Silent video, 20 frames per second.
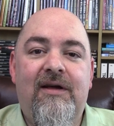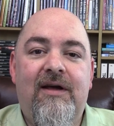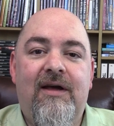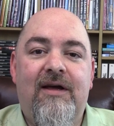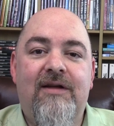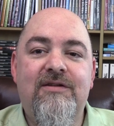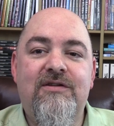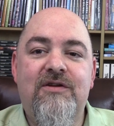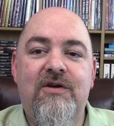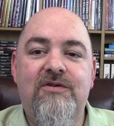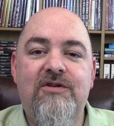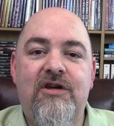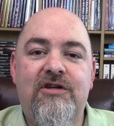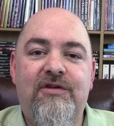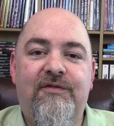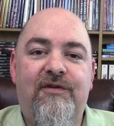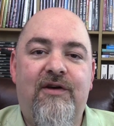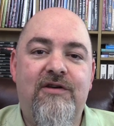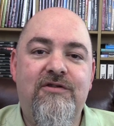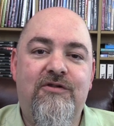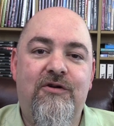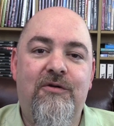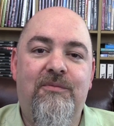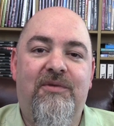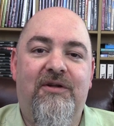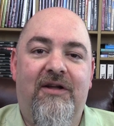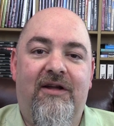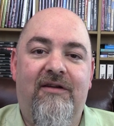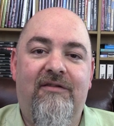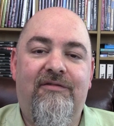And so justified true
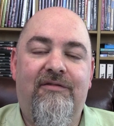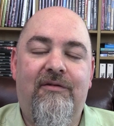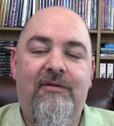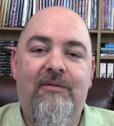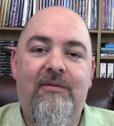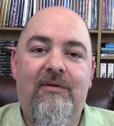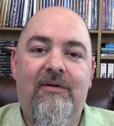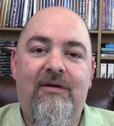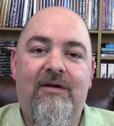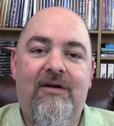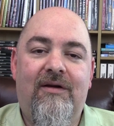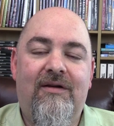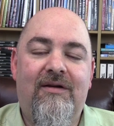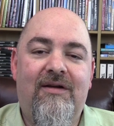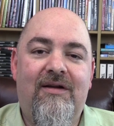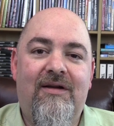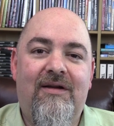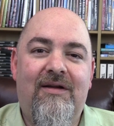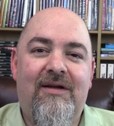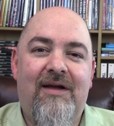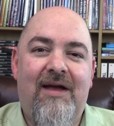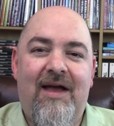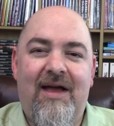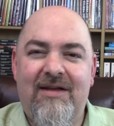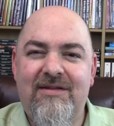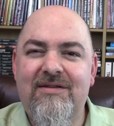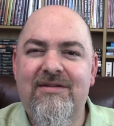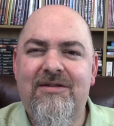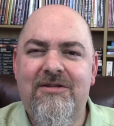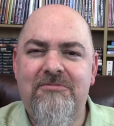belief
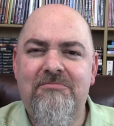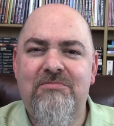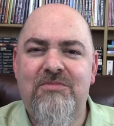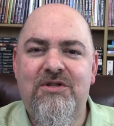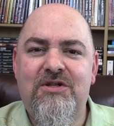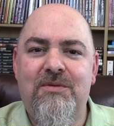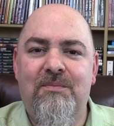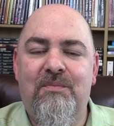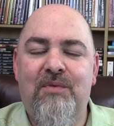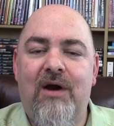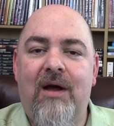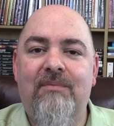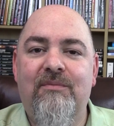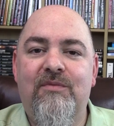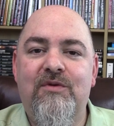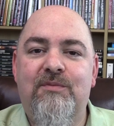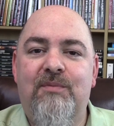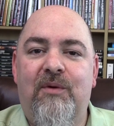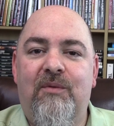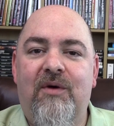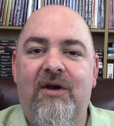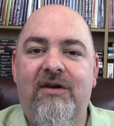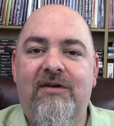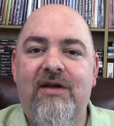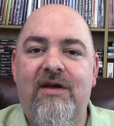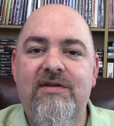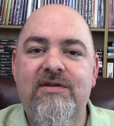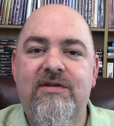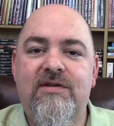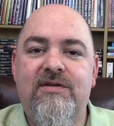has some problems, but what it
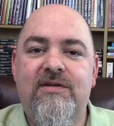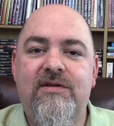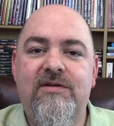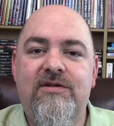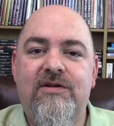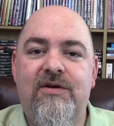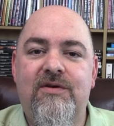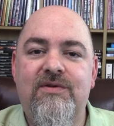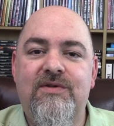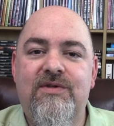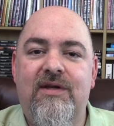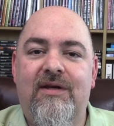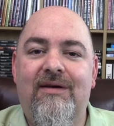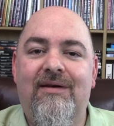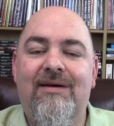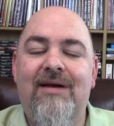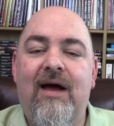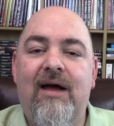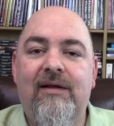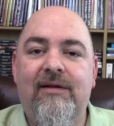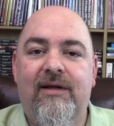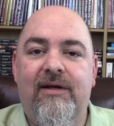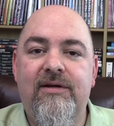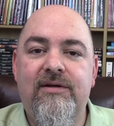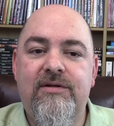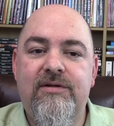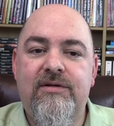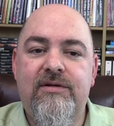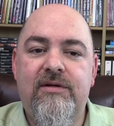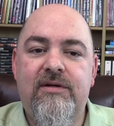does is it shows that
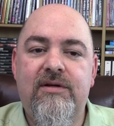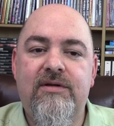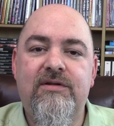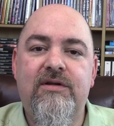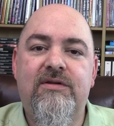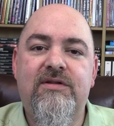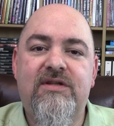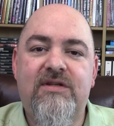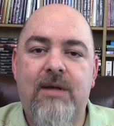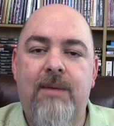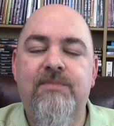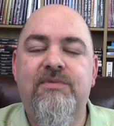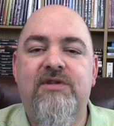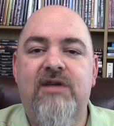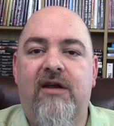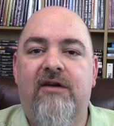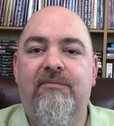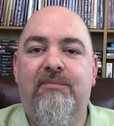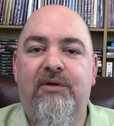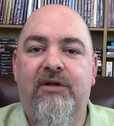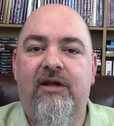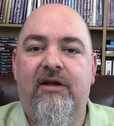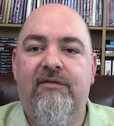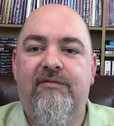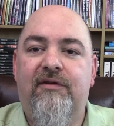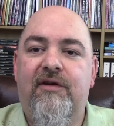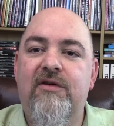knowledge is a subset of belief.